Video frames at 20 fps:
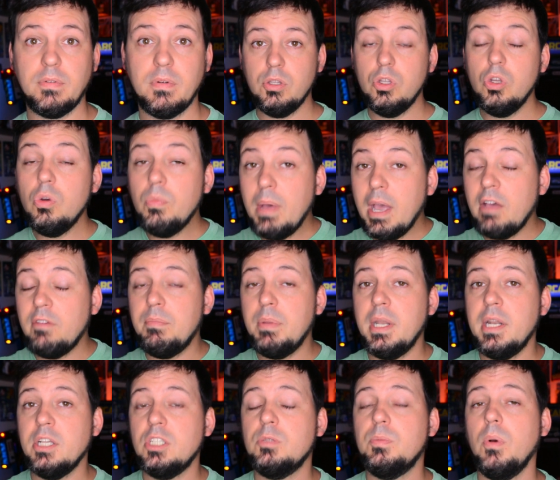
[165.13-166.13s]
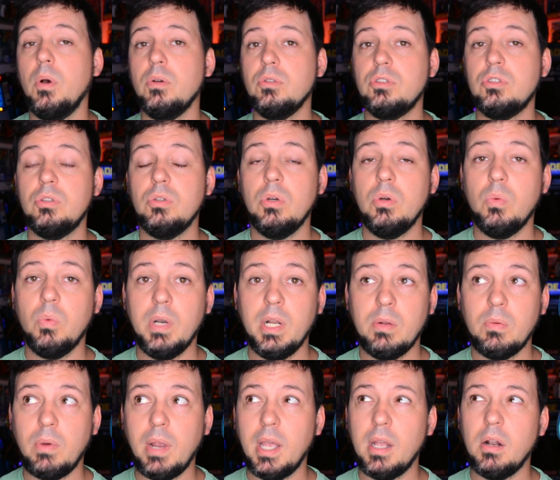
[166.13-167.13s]
You may have been exposed to it when
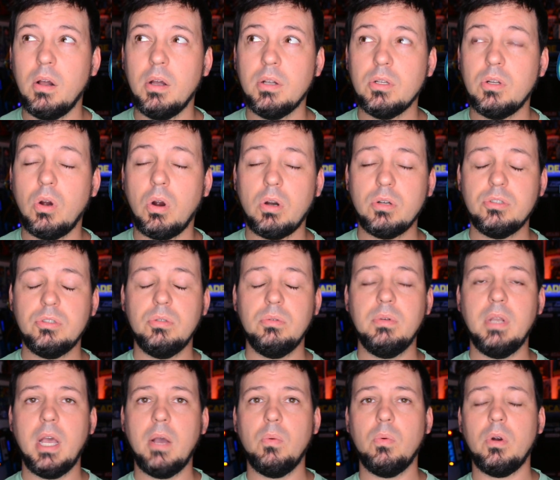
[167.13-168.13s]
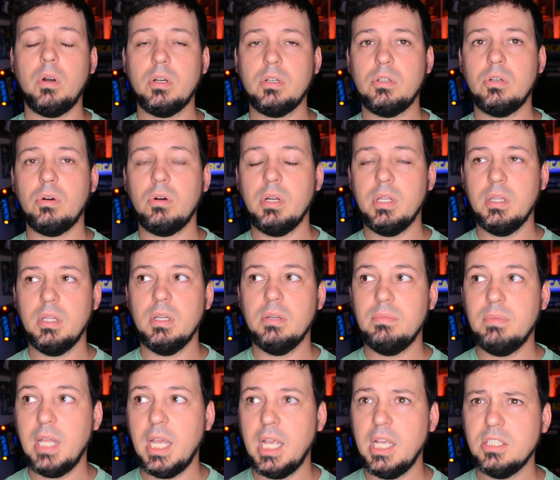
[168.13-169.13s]
it ran on Cartoon Network during the
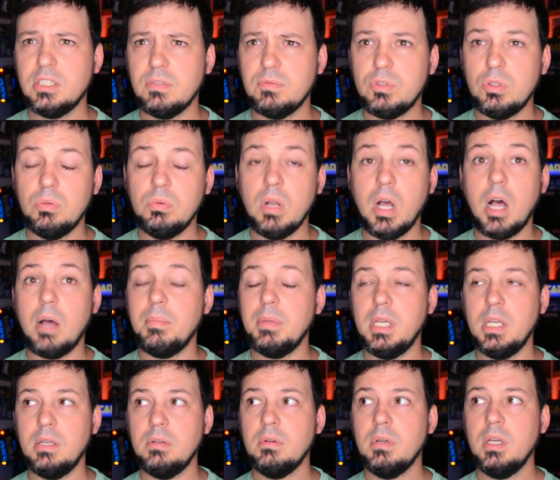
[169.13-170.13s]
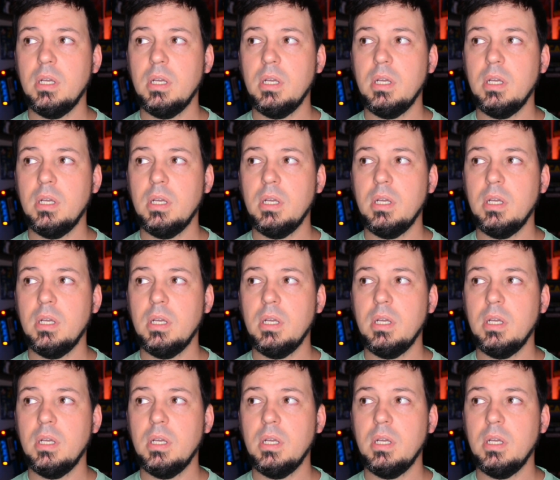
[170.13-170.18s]
days of Toonami